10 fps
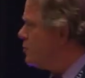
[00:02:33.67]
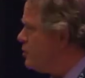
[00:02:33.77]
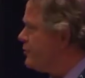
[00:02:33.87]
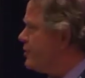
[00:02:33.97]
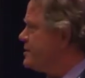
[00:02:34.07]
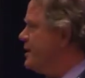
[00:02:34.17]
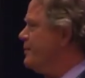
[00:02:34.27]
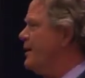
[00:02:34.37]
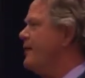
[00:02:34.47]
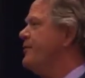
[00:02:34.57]
Moon, for
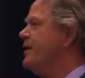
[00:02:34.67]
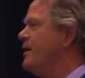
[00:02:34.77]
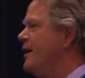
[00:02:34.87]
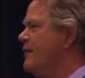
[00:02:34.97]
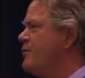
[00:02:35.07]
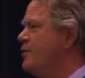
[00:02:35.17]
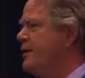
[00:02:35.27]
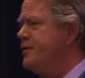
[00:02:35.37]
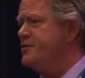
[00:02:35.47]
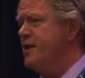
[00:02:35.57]
example. I don't think I'll ever
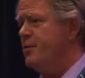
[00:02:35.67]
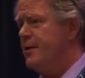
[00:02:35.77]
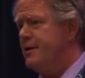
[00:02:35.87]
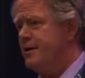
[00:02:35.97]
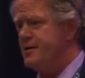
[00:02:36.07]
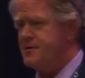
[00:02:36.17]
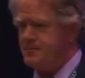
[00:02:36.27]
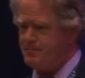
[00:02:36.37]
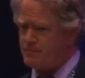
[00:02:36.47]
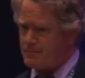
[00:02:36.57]
really understand what he does.
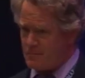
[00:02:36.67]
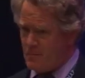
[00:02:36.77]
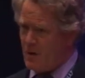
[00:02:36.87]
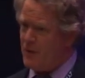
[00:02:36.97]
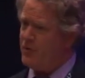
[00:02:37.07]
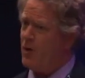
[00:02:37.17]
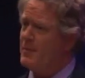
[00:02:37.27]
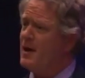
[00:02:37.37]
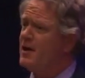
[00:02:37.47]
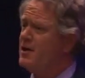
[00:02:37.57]
So
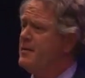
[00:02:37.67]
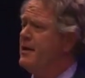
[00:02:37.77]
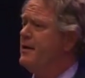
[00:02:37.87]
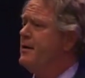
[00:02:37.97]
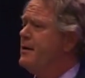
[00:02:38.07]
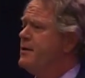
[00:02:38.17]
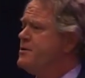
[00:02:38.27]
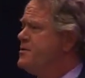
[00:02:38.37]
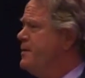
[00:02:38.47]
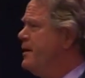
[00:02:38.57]
I'm not going to be
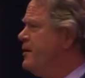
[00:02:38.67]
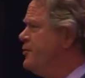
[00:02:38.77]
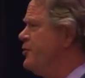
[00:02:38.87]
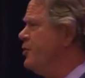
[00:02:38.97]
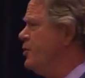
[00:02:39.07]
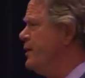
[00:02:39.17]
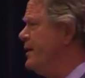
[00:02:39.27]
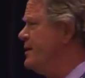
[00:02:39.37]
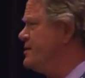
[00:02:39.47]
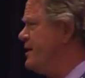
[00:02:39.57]
speaking to you in
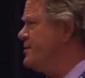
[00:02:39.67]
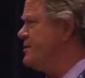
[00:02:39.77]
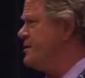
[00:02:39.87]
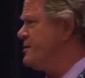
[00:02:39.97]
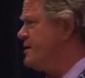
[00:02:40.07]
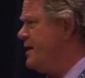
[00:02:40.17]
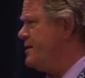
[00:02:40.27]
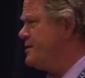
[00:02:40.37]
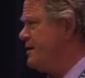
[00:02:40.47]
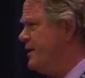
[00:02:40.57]
any sense as a
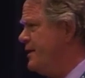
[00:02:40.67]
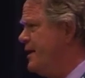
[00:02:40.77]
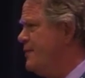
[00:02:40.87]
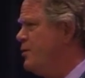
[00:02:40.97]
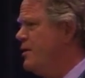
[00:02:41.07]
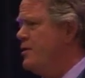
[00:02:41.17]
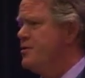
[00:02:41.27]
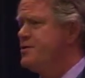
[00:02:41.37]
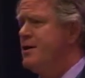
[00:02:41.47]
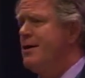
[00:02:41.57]
scientist like that. I'm one of
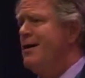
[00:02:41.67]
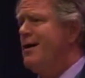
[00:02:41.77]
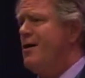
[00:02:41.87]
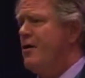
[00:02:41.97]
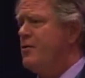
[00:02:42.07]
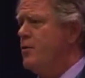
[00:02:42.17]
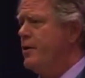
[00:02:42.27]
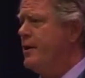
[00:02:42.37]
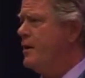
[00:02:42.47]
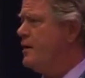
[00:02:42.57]
those
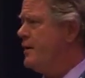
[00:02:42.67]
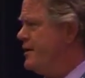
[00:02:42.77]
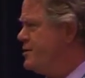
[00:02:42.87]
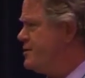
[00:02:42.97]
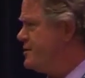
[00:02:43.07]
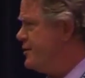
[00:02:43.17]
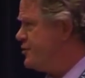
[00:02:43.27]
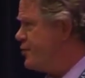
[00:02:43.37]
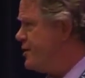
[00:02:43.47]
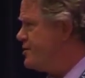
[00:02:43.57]
hard-working clinicians in the
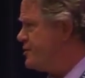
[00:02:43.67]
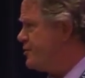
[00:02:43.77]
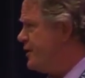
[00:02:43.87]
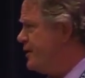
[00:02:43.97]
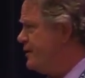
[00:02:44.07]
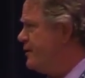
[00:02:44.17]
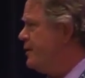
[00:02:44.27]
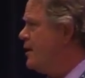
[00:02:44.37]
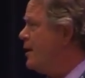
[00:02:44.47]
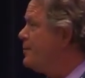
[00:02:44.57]
trenches trying to
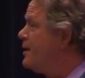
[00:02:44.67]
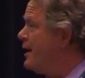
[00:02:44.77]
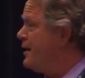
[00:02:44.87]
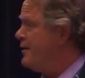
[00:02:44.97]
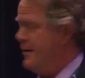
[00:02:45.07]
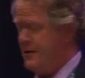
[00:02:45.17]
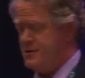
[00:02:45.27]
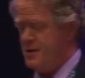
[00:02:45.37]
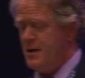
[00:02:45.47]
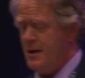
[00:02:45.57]
apply
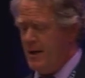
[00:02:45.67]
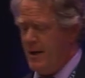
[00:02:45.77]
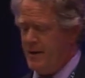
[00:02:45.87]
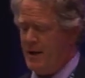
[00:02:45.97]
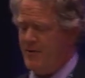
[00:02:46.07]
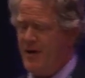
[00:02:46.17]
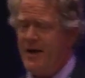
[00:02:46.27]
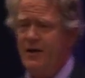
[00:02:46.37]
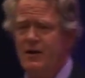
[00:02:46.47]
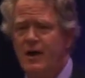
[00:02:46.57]
things. And I've
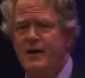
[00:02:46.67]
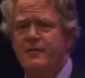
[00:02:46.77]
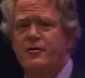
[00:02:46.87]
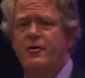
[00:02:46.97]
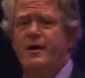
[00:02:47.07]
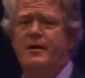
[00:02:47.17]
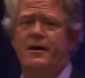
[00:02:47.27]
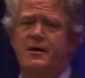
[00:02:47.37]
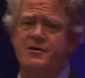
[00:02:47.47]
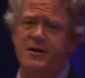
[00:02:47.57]
had a lot of great
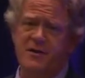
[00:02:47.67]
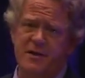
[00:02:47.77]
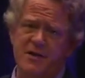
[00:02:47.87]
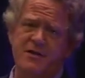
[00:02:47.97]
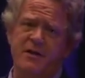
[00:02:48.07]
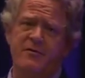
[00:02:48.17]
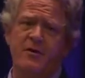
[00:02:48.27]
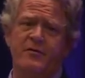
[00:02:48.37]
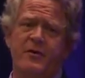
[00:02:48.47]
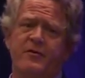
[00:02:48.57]
success, and I
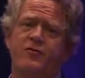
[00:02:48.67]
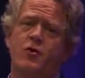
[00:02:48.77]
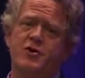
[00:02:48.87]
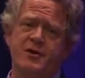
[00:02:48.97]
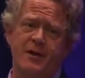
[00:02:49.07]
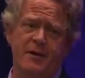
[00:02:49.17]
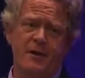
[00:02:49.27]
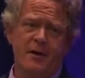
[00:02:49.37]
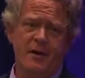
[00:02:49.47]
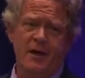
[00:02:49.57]
feel very fortunate
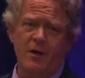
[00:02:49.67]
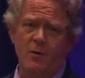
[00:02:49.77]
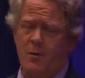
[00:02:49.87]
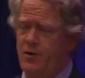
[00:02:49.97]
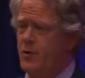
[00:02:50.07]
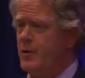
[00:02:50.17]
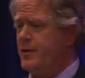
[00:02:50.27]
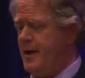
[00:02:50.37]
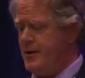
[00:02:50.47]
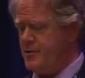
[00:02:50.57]
in what we're doing
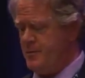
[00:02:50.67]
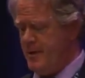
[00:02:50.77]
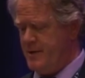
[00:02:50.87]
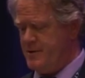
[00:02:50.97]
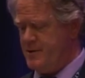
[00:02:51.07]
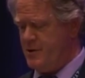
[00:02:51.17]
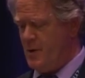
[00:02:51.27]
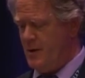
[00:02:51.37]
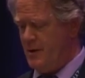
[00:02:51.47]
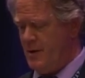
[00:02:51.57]
with cancer patients,
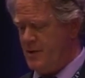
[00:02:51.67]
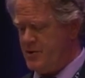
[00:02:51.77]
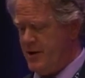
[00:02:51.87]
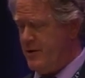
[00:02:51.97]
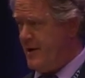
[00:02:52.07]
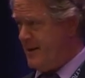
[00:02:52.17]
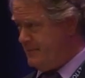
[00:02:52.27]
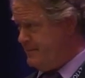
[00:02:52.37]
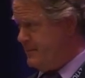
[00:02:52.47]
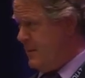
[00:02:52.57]
so I'll share
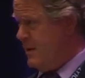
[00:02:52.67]
that.